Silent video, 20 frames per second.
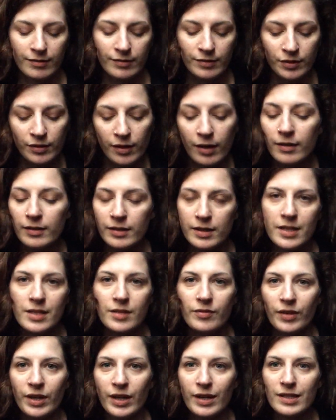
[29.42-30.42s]
do all
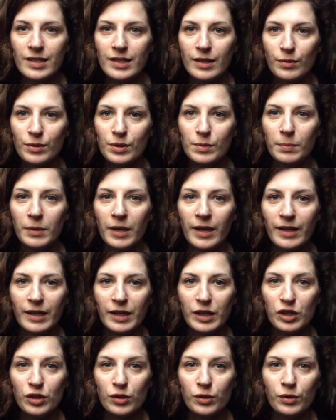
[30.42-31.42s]
these things I was
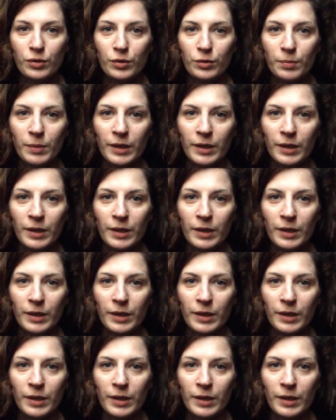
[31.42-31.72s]
planning to do,